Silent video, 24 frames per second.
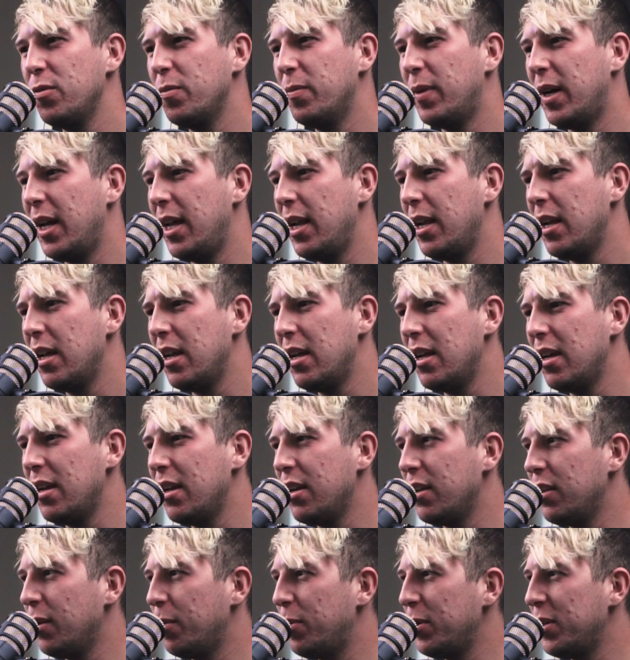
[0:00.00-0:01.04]
But
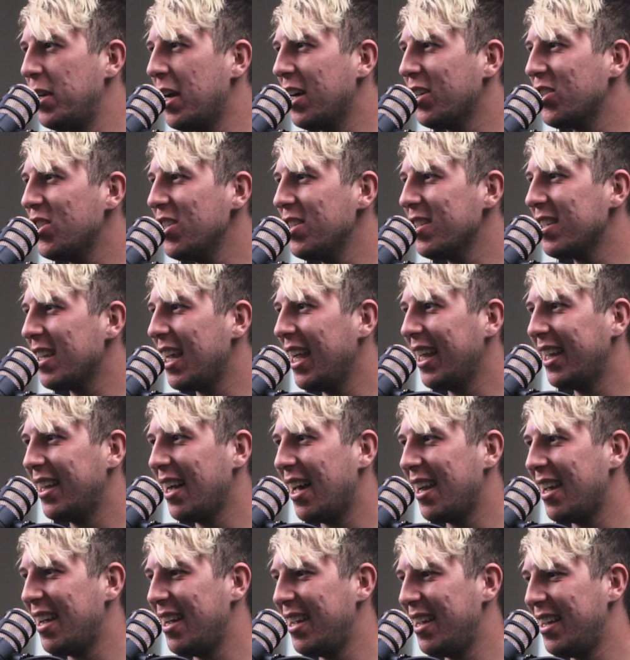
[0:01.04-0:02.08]
the production's like
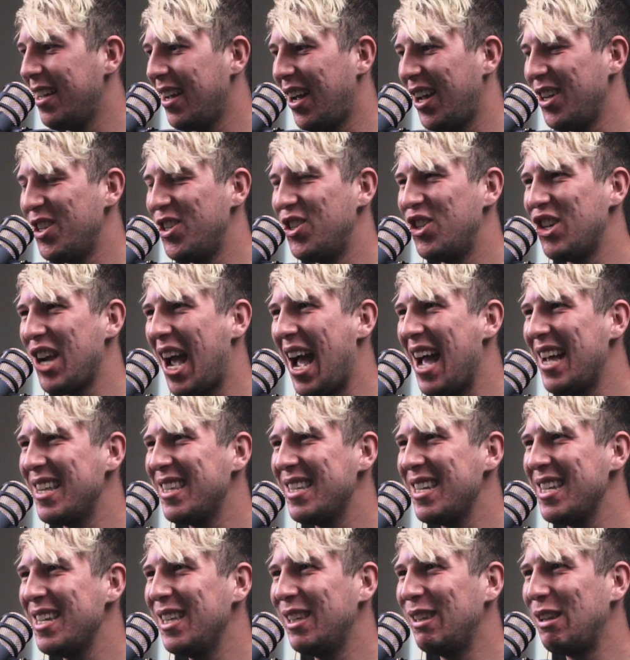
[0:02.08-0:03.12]
got a
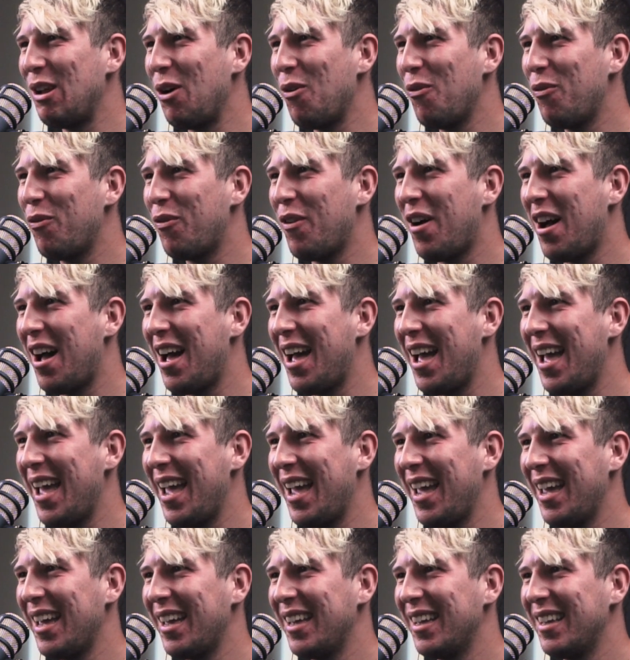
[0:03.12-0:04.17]
jazzy
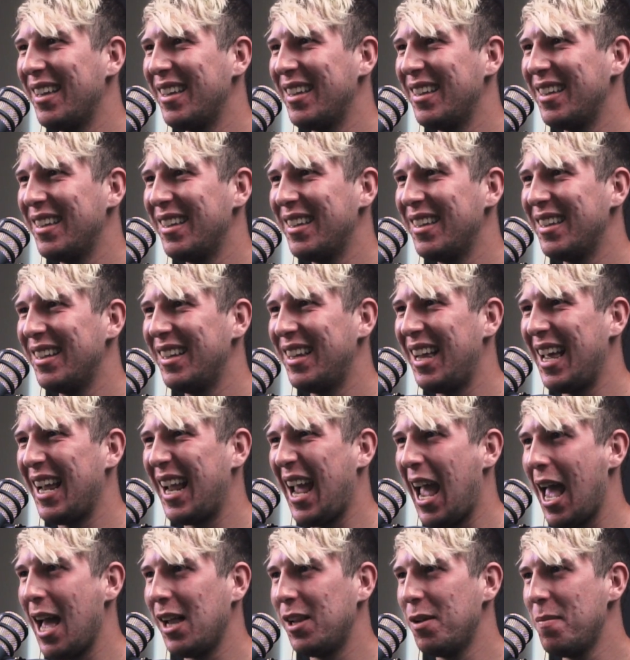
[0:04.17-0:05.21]
lo-fi like
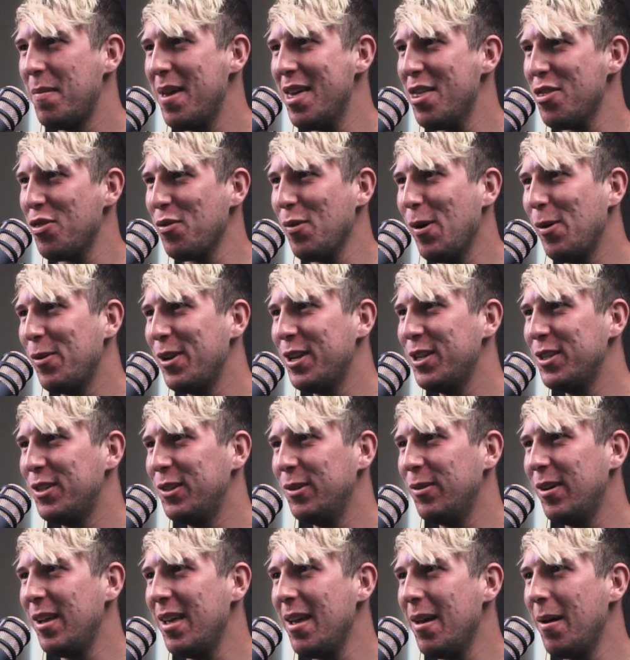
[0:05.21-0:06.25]
element thrown
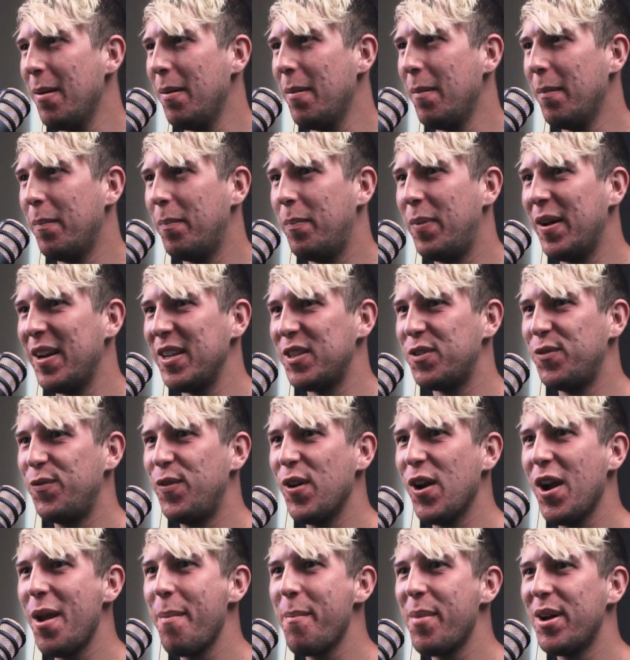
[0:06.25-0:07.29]
into it, but it's
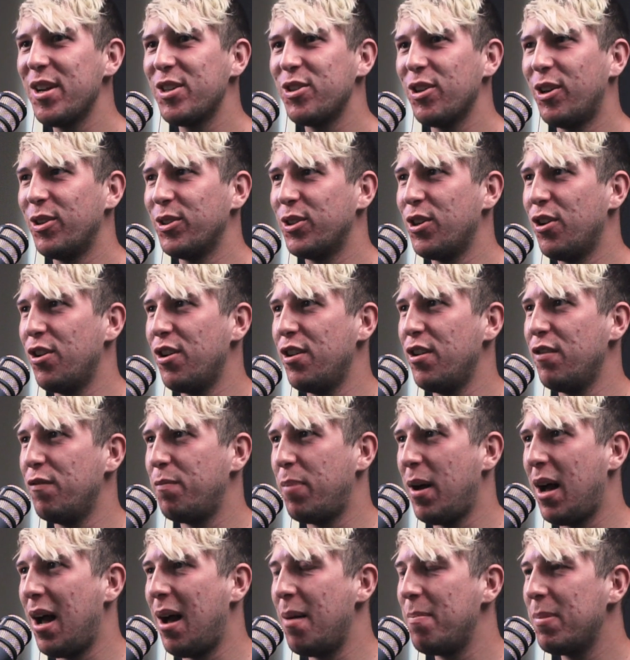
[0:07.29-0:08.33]
very much alternative
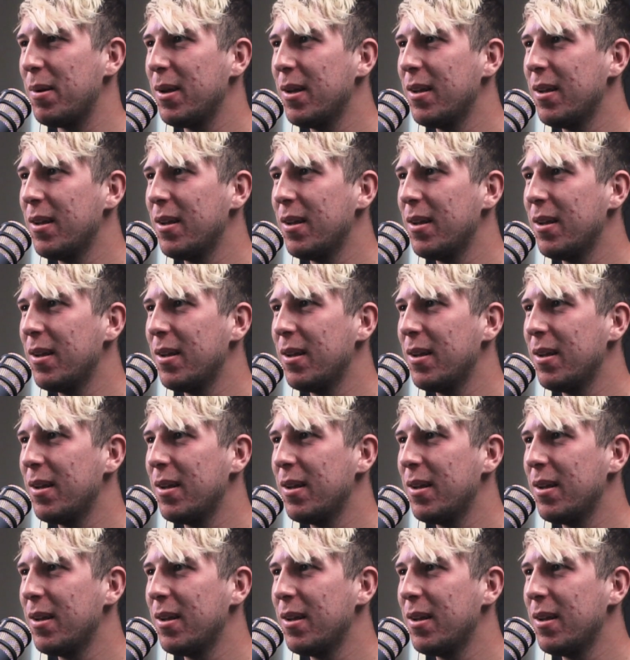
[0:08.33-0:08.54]
pop.